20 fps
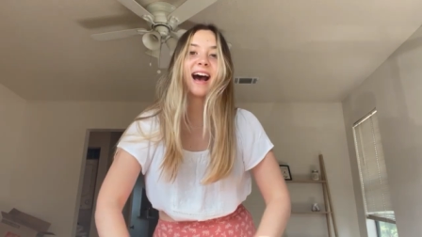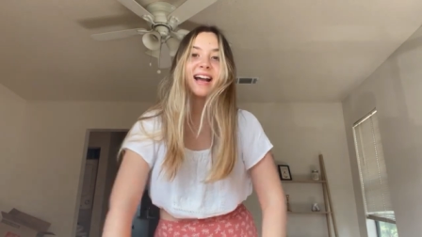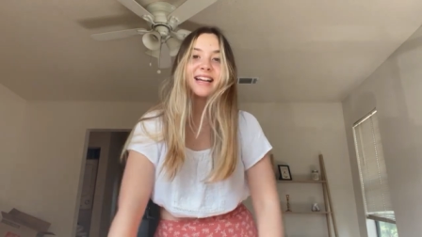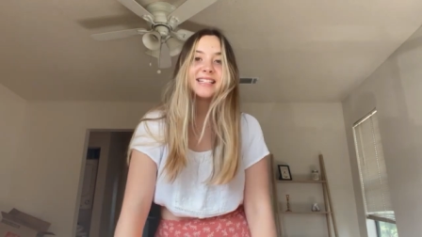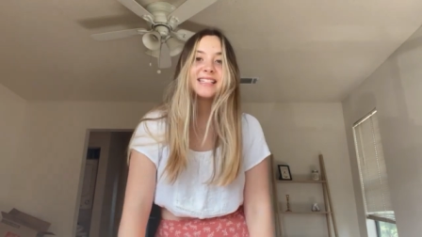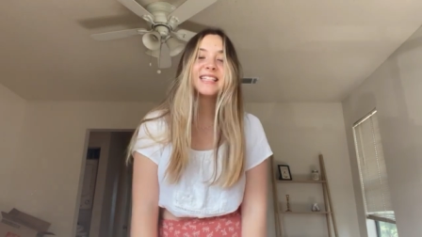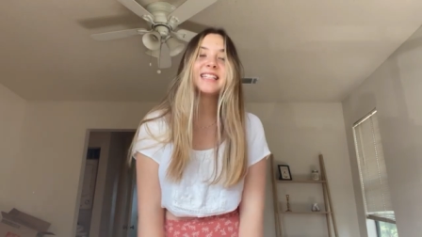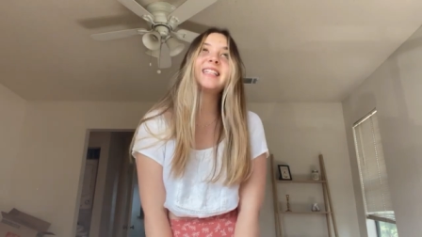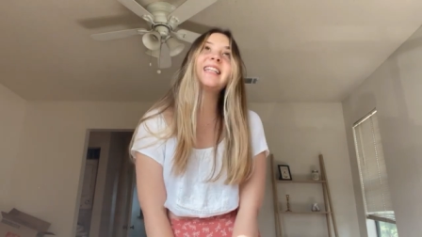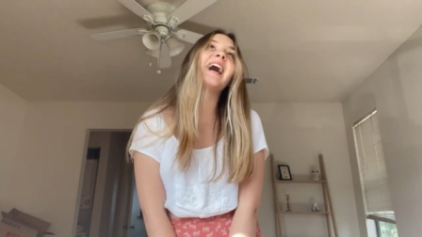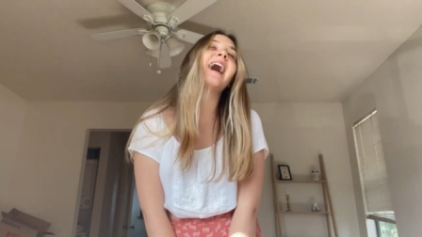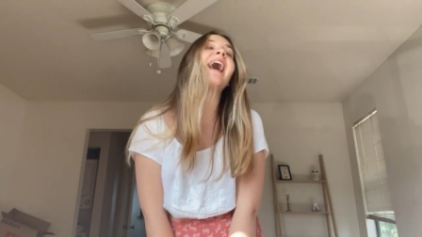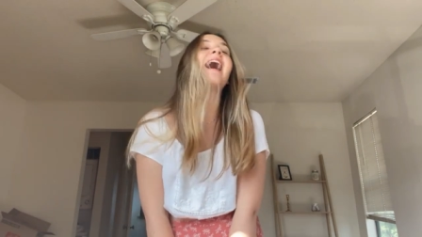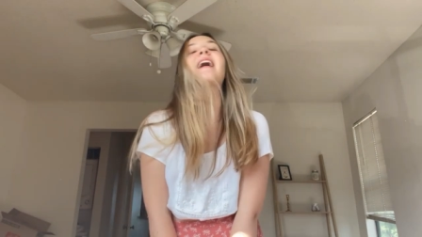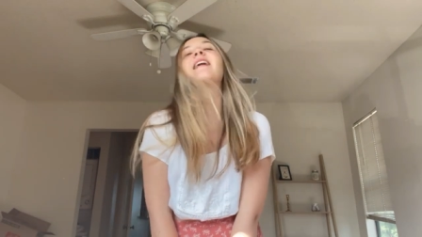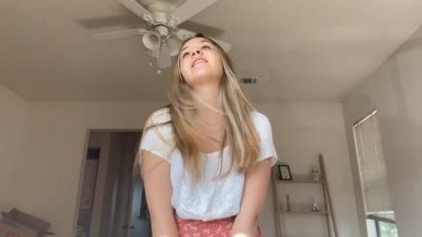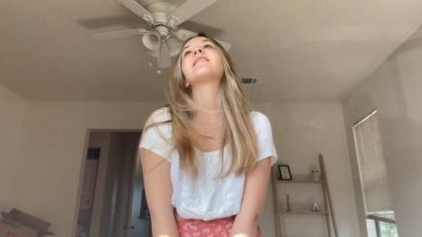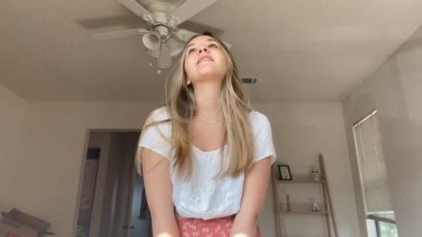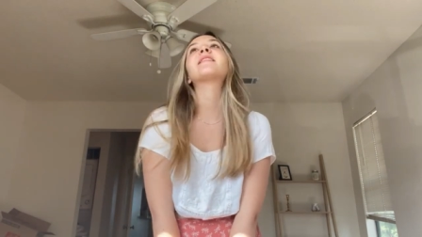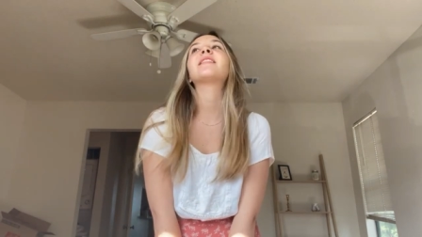I did
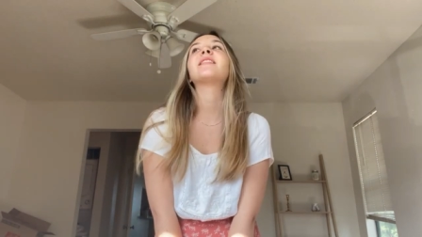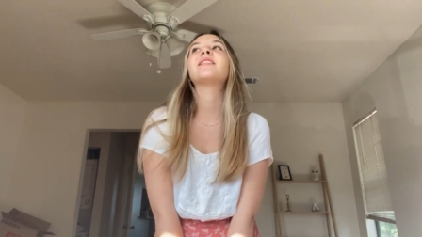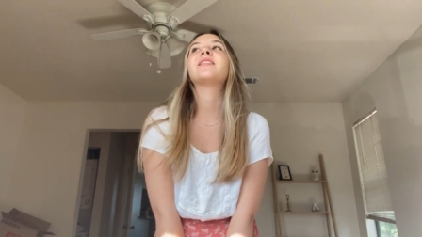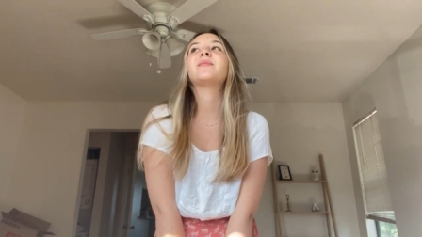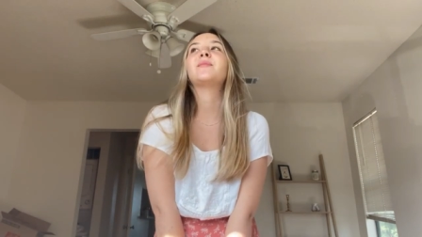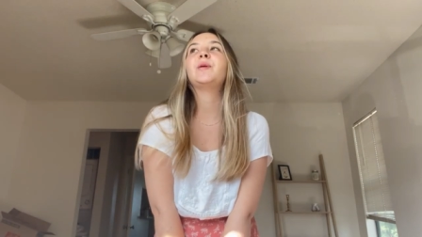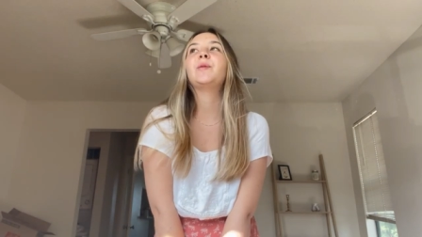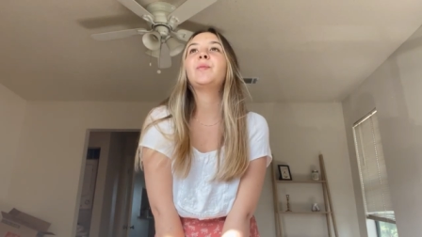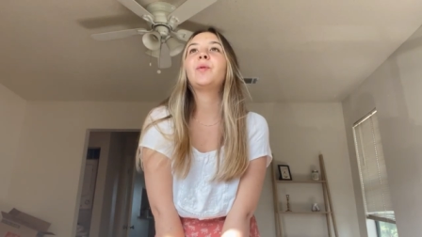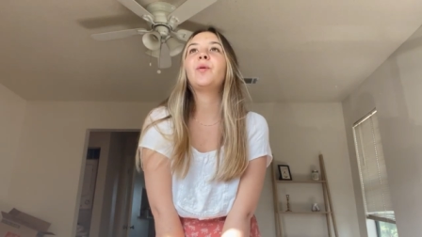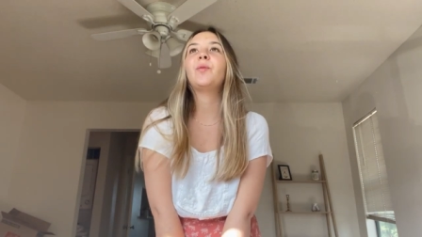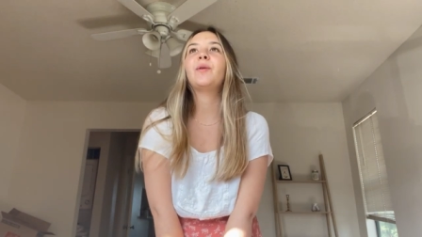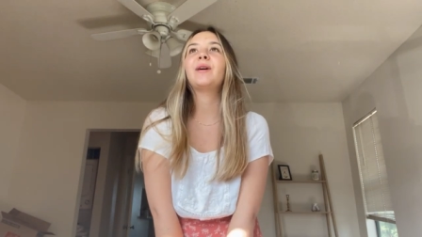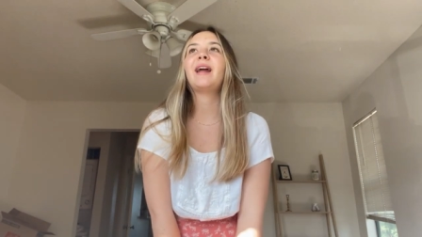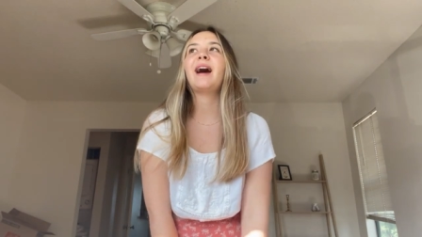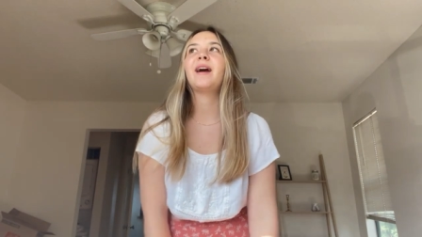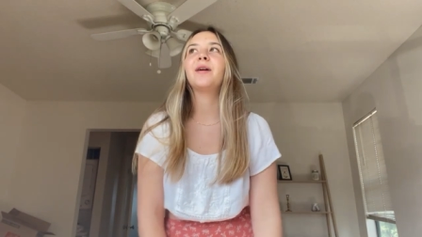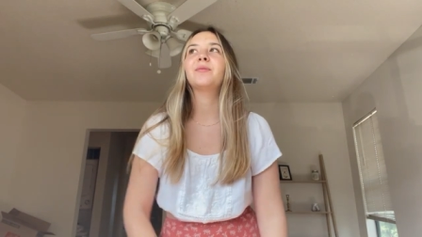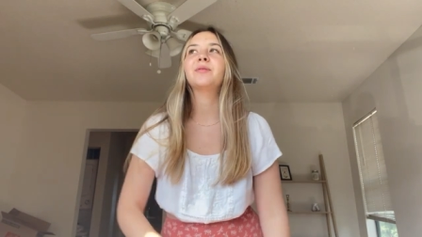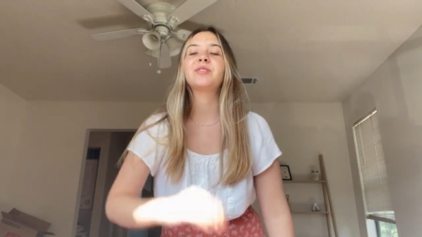ask the people when
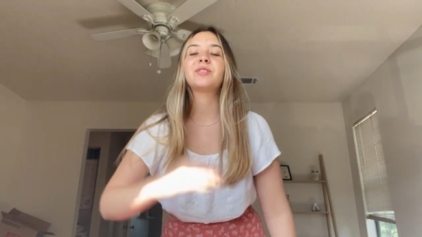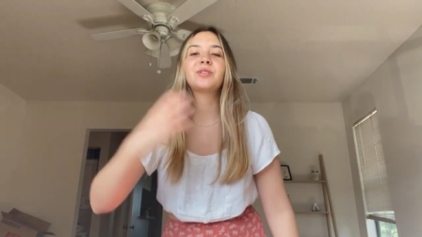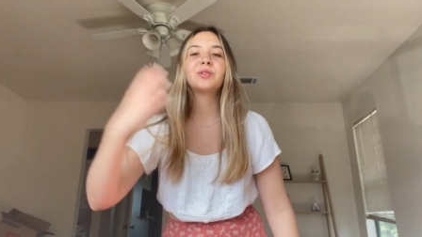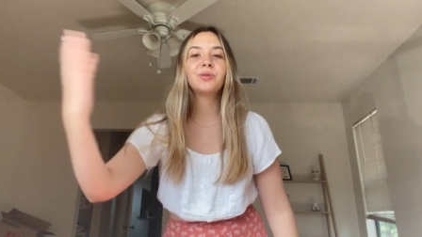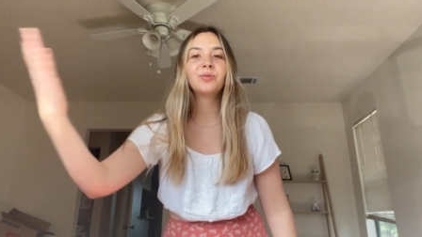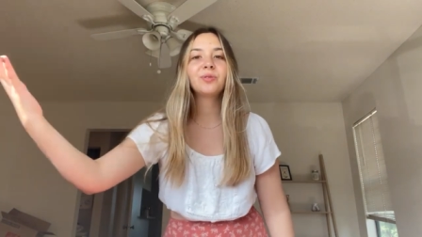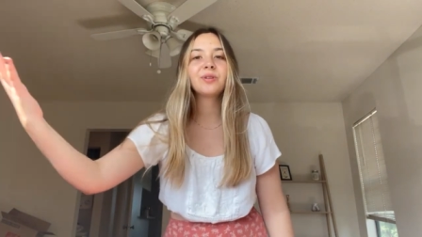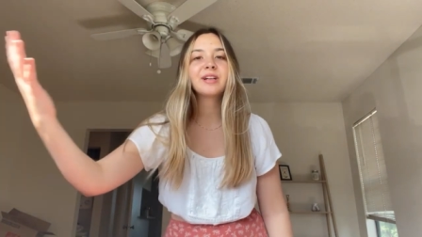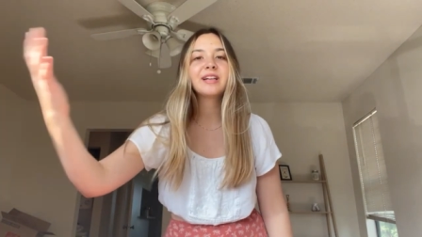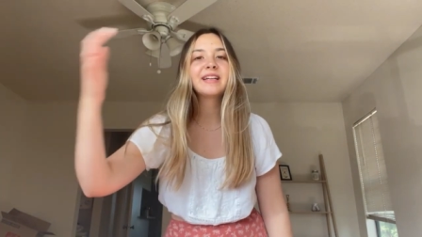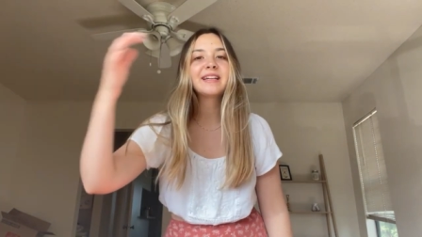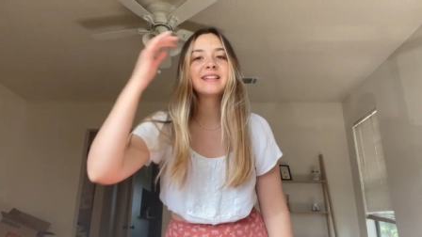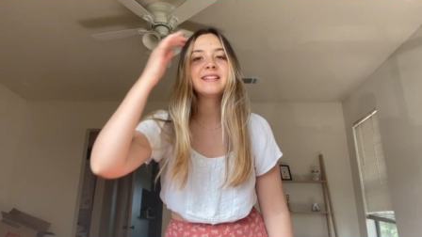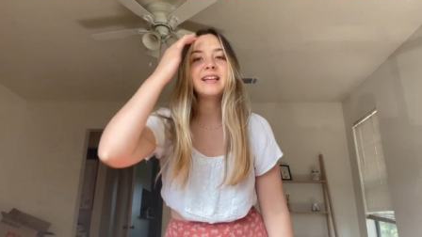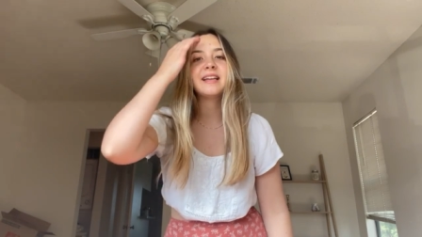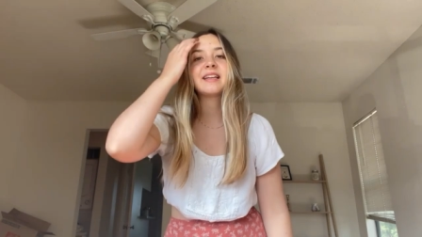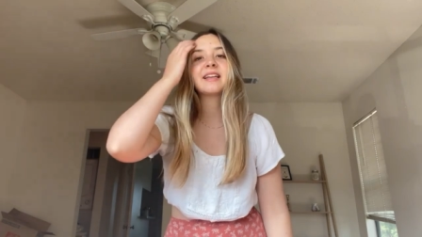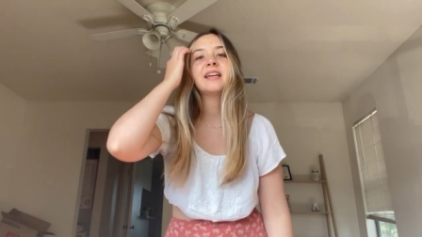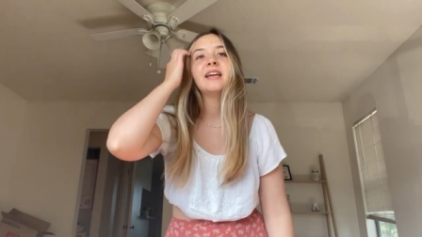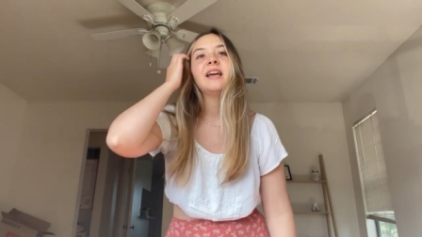I was touring,
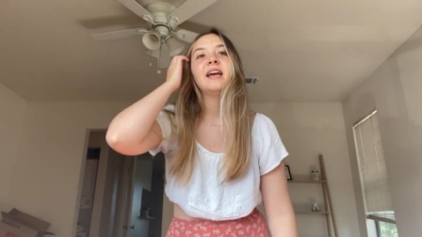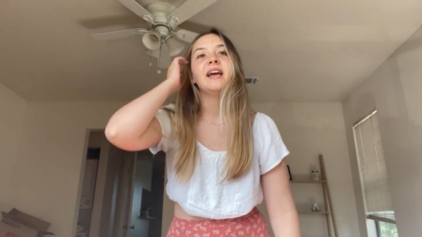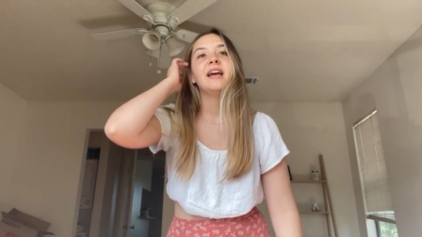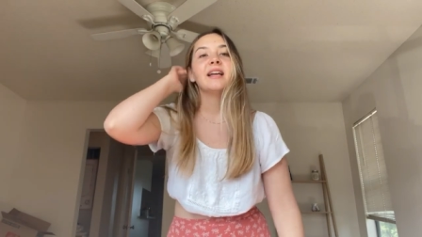like,